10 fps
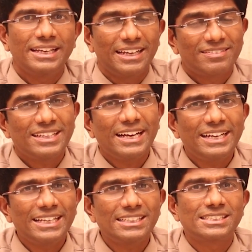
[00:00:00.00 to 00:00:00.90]

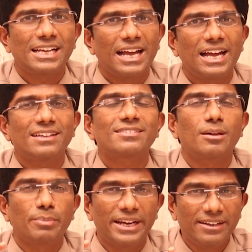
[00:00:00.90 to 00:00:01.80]
SADH has
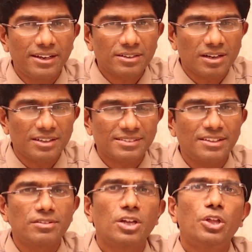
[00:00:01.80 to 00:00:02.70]
some hidden
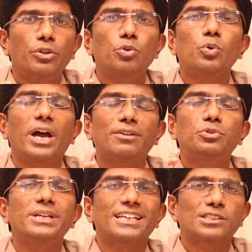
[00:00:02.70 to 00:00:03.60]
causes. You have
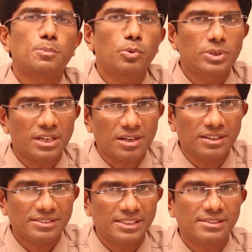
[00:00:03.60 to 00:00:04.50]
to explore the
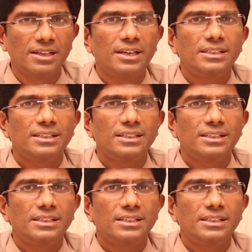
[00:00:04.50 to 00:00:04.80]
causes.